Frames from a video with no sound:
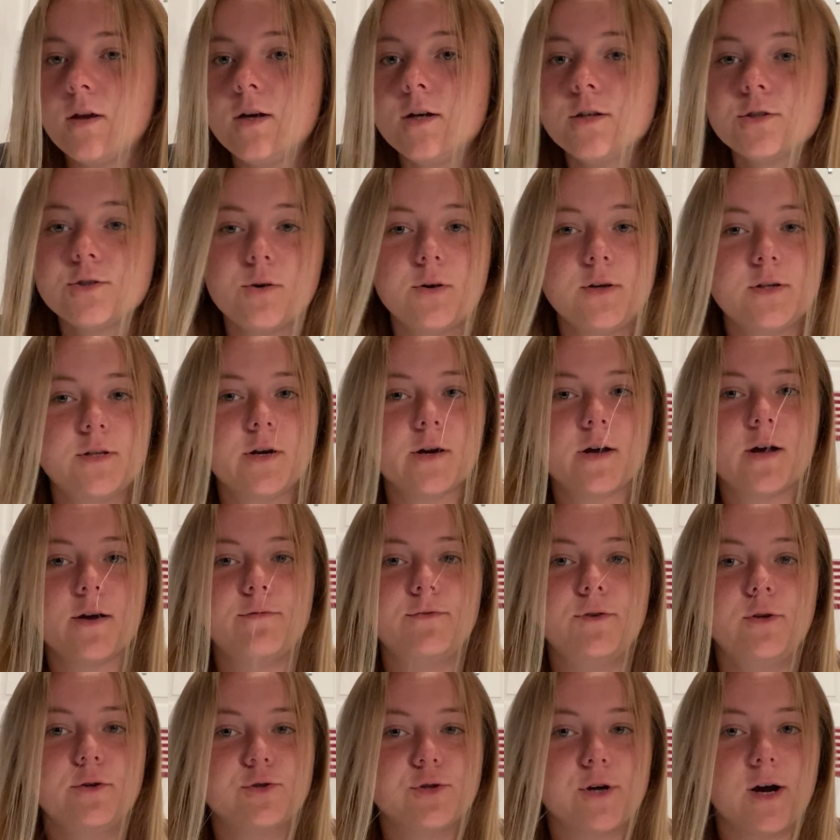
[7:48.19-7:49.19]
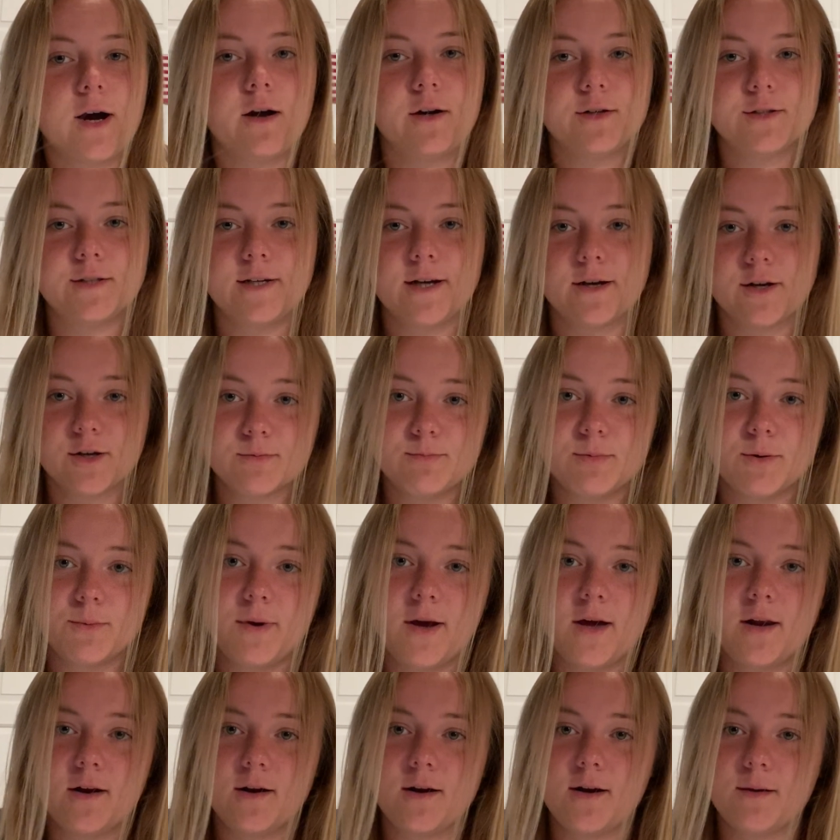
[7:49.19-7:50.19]
So it took a few trials and errors, but we
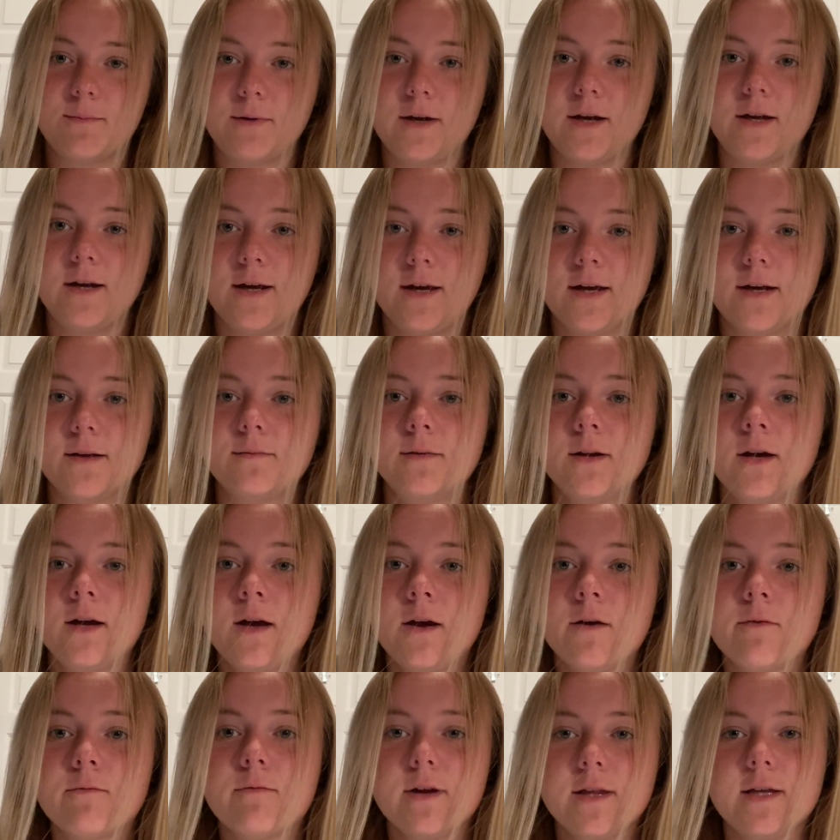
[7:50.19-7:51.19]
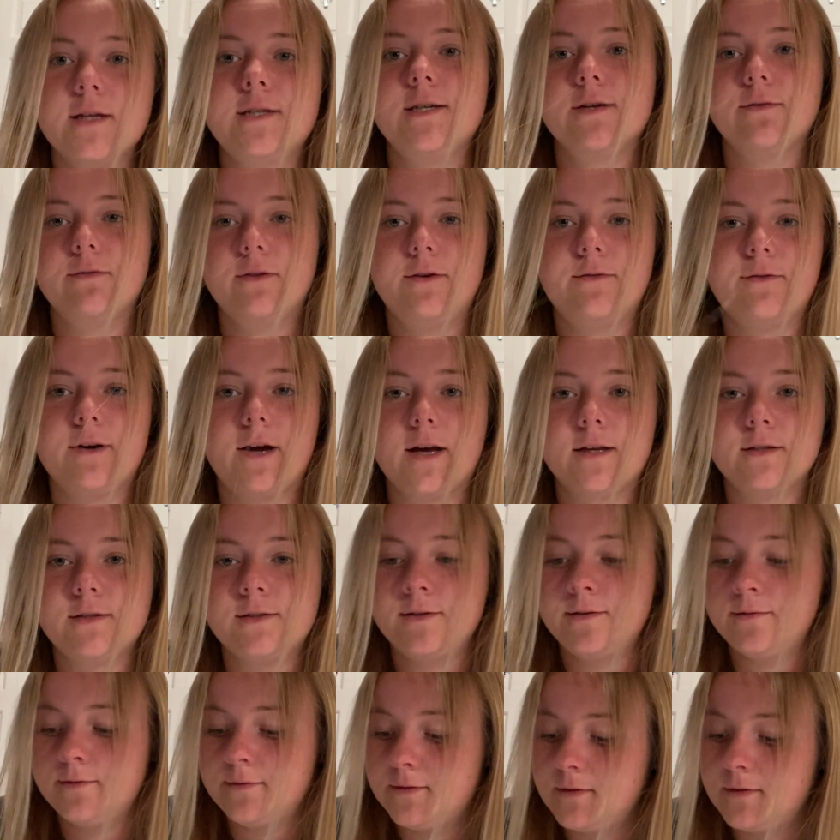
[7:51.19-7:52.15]
ended up getting it relatively fast.